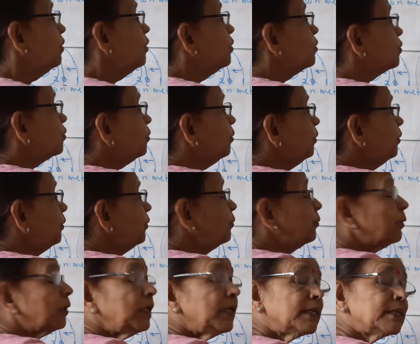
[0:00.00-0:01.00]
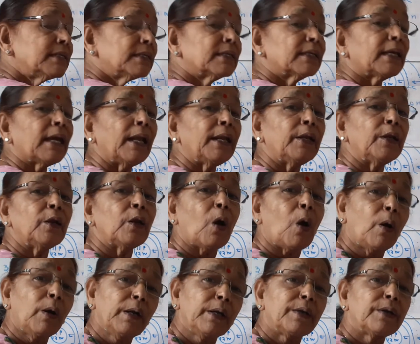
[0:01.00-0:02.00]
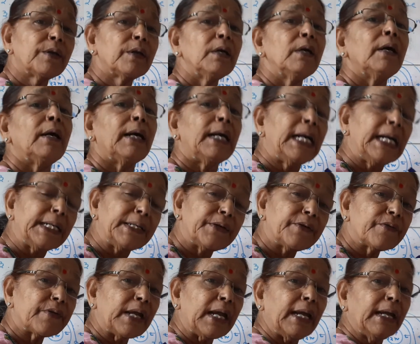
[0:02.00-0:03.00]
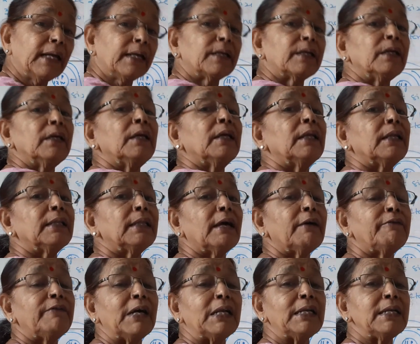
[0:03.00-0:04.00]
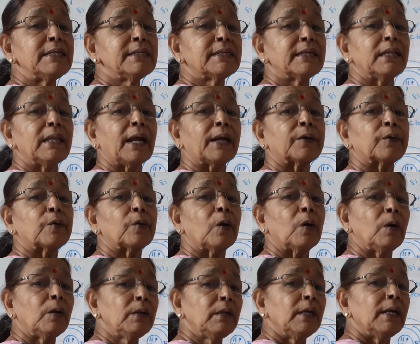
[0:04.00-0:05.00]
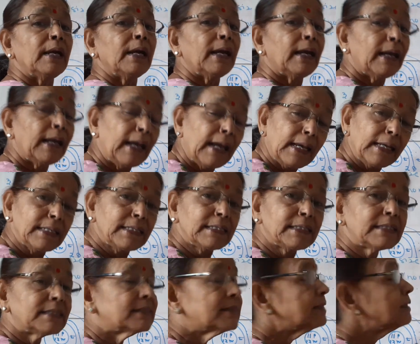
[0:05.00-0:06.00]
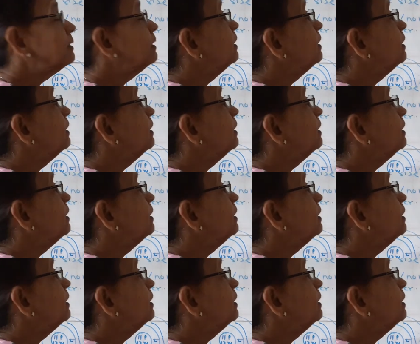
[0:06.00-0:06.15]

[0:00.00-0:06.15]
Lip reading: So nucleus cannot attract the valence electron as